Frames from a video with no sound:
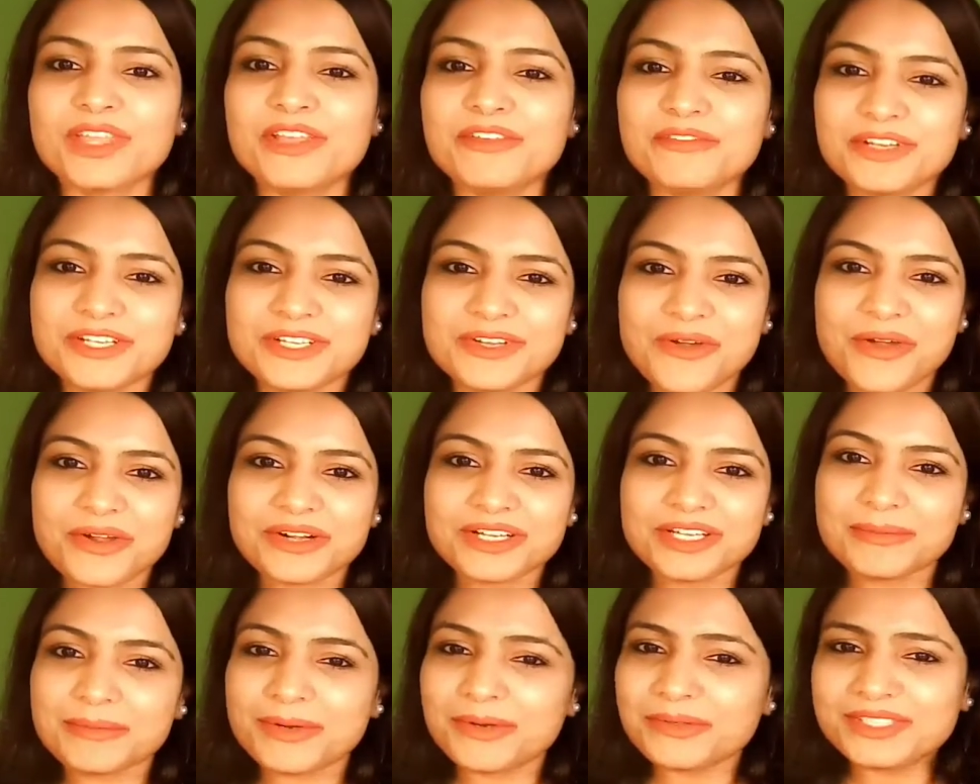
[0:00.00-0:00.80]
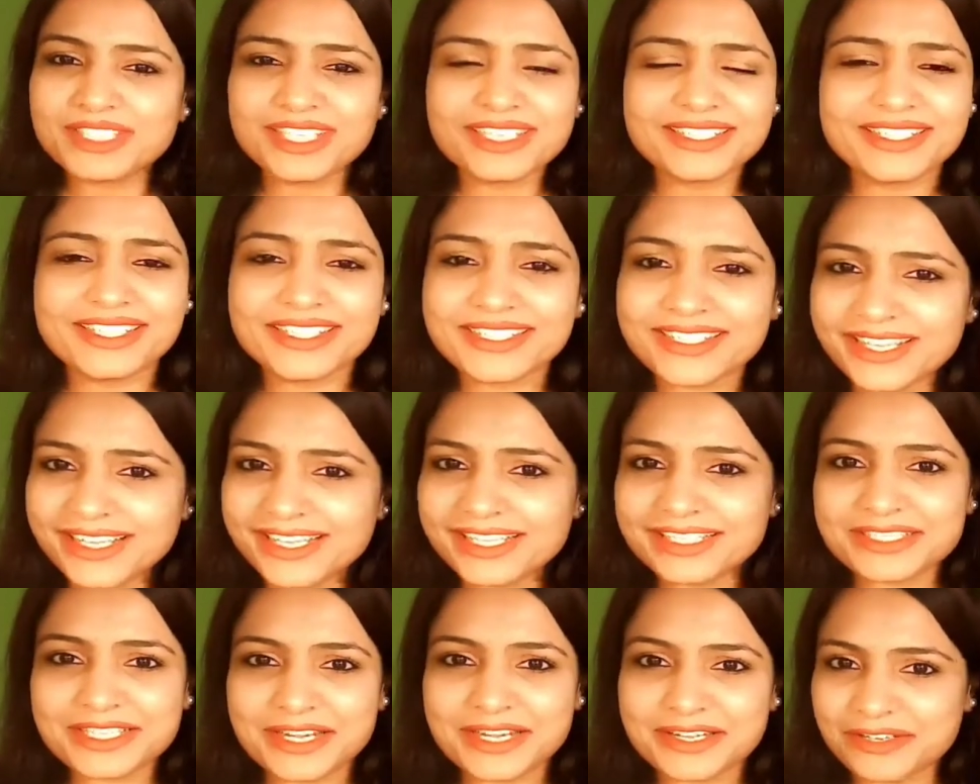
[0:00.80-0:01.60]
We talked about the
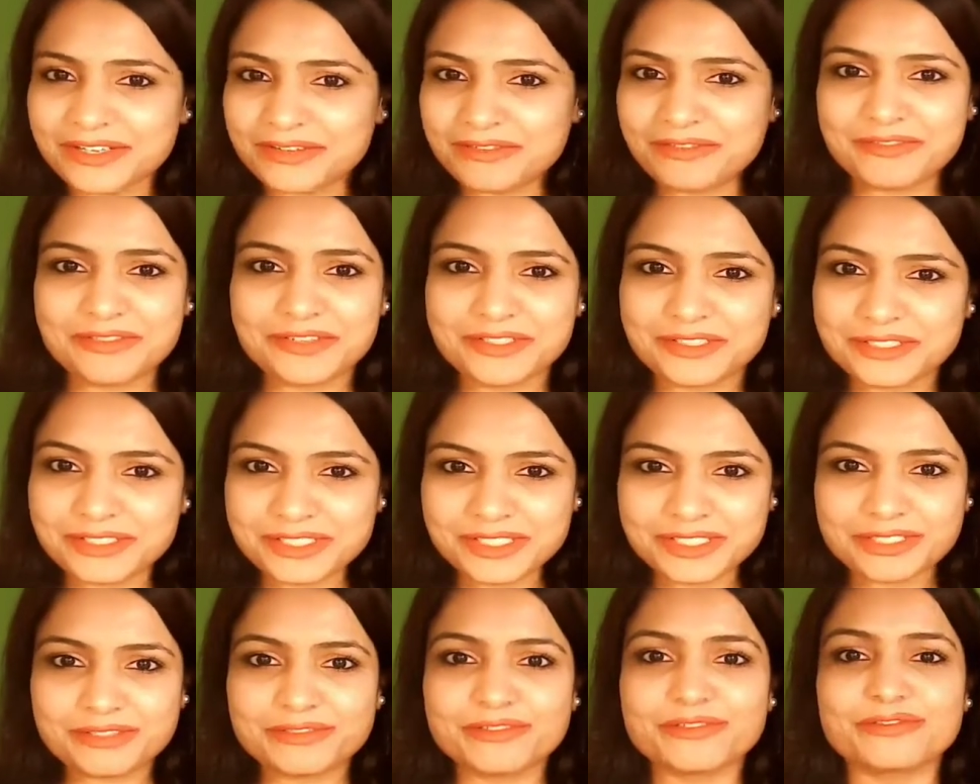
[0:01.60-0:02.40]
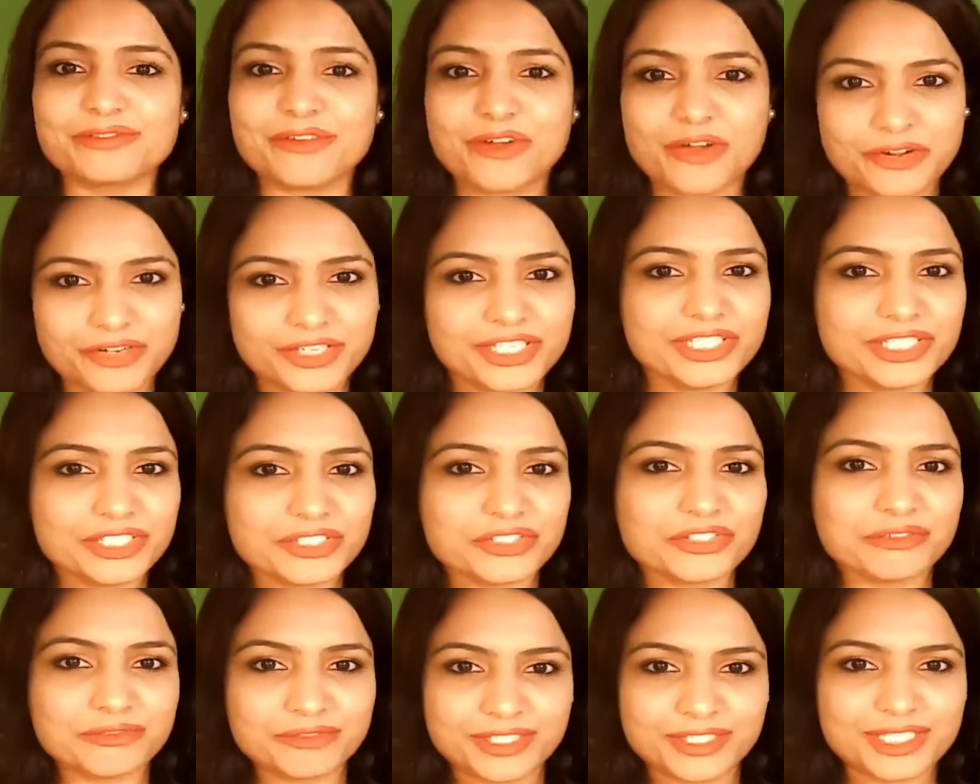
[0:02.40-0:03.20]
details and differences for each
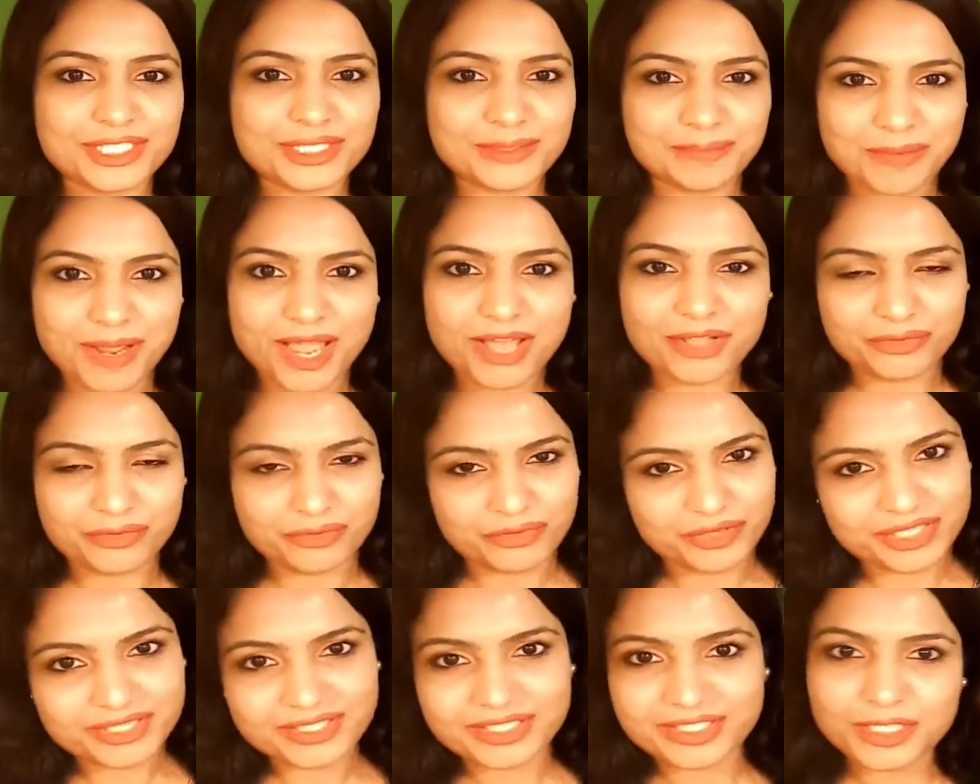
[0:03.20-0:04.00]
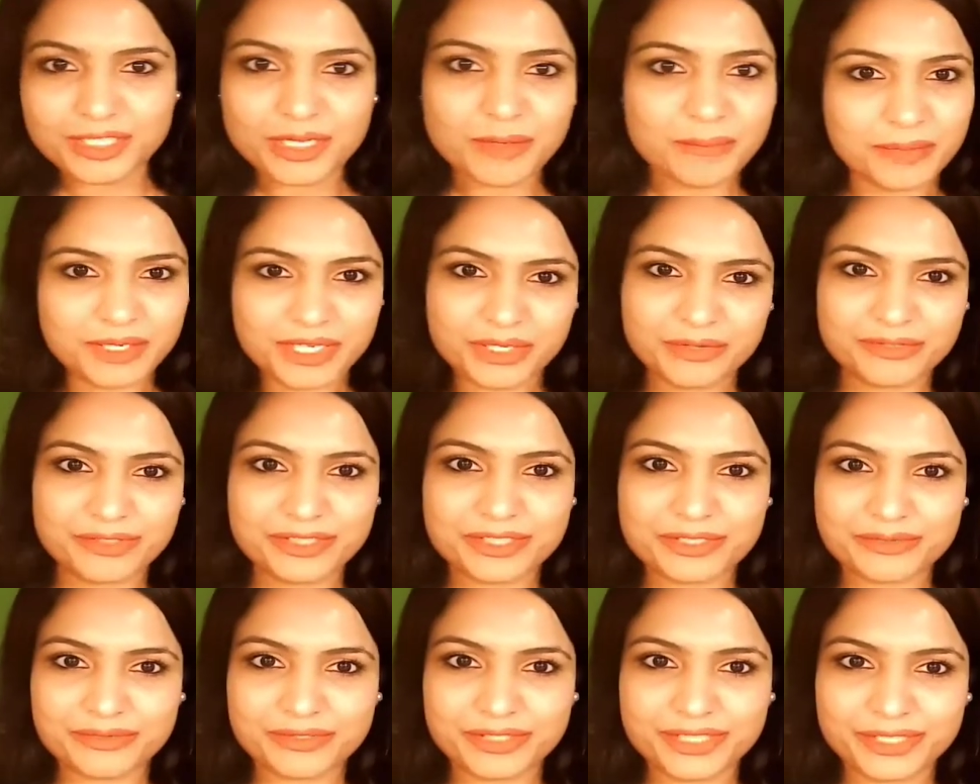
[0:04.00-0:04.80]
of these pathways in the previous
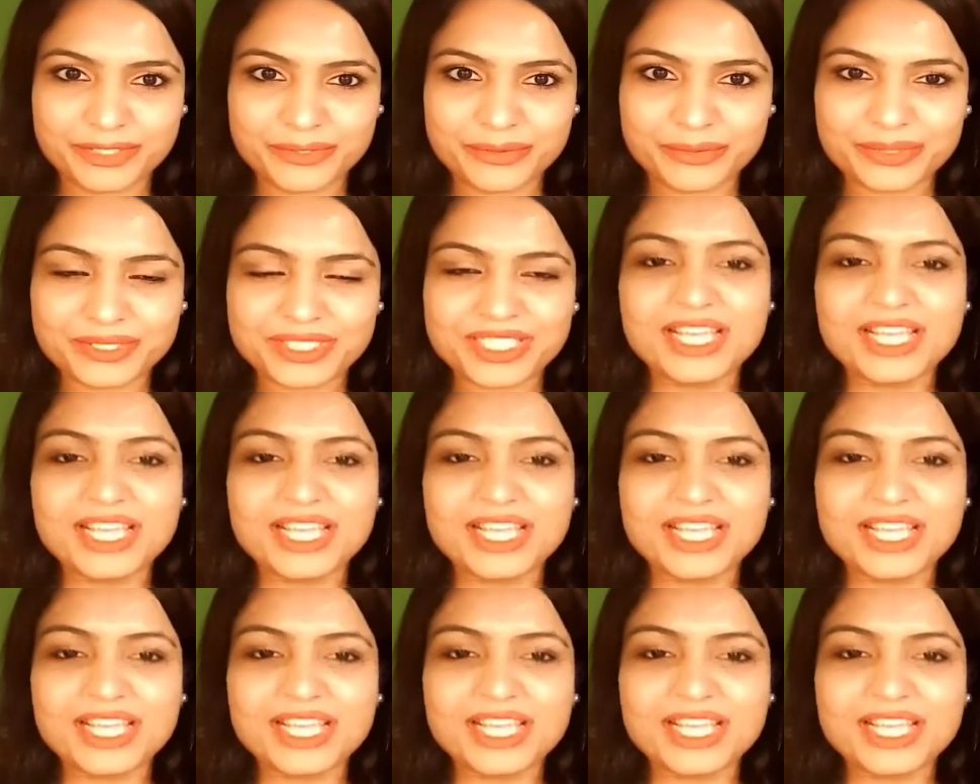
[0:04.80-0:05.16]
videos.